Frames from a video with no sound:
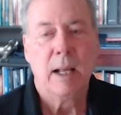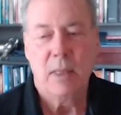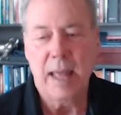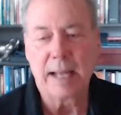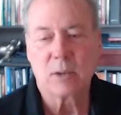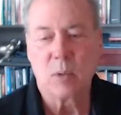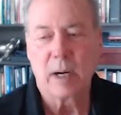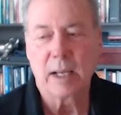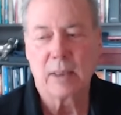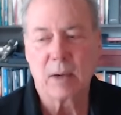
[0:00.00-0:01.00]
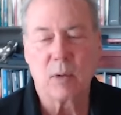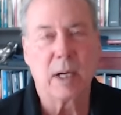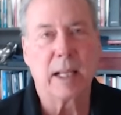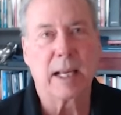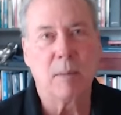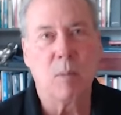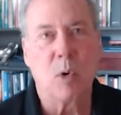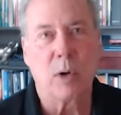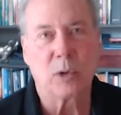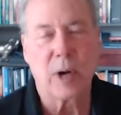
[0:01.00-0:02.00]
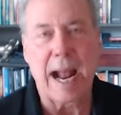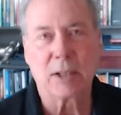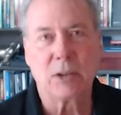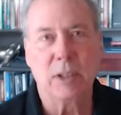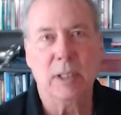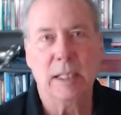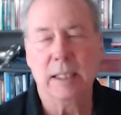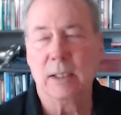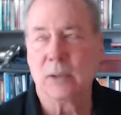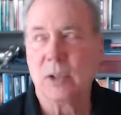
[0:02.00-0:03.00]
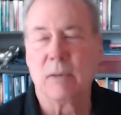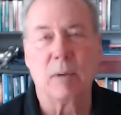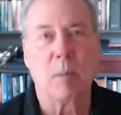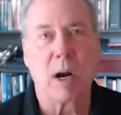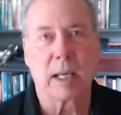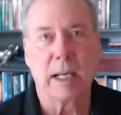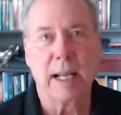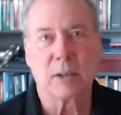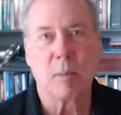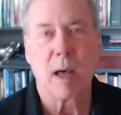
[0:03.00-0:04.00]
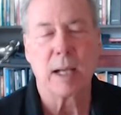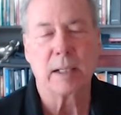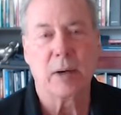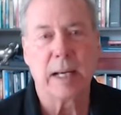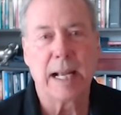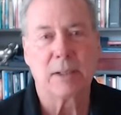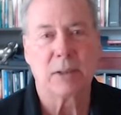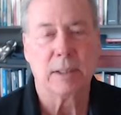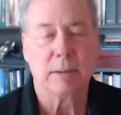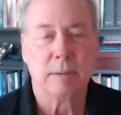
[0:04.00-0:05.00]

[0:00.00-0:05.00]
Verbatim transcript: that's where I think we're going to get more traction in the silver market as a monetary asset.